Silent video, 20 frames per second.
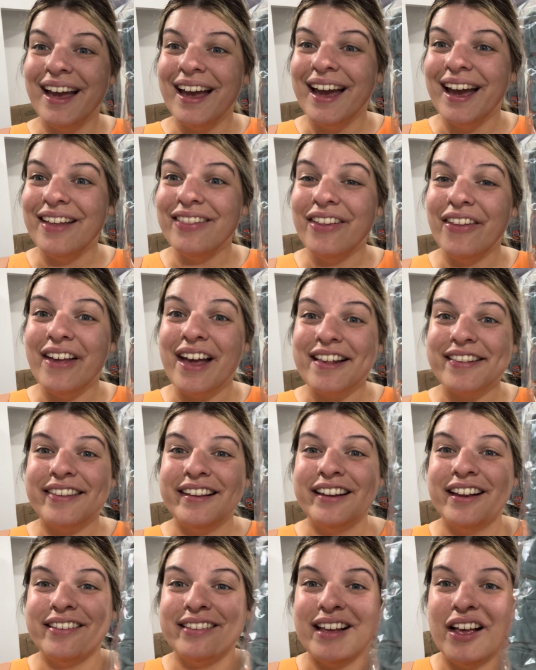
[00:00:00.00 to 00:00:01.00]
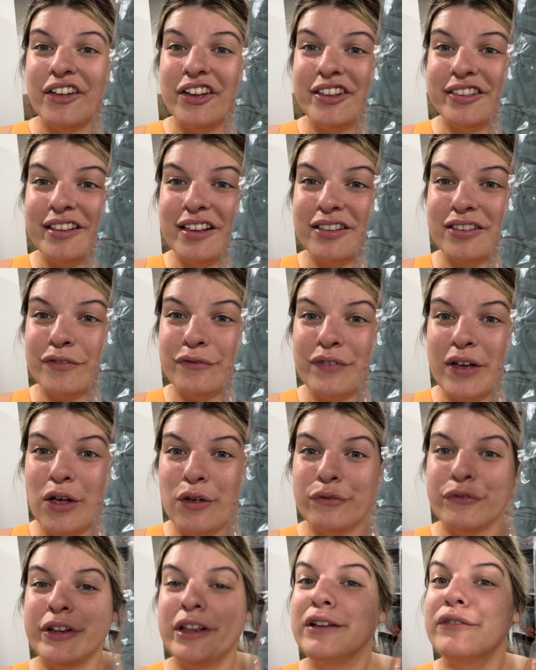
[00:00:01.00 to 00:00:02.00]
And the last thing to sell is this
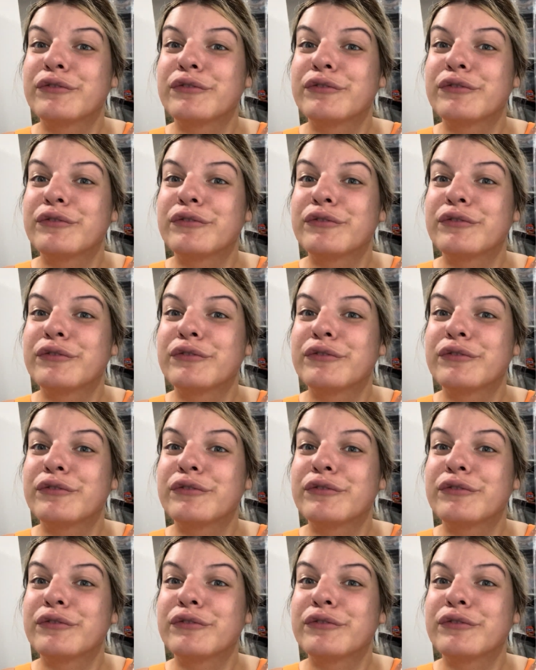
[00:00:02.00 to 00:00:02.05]
velvet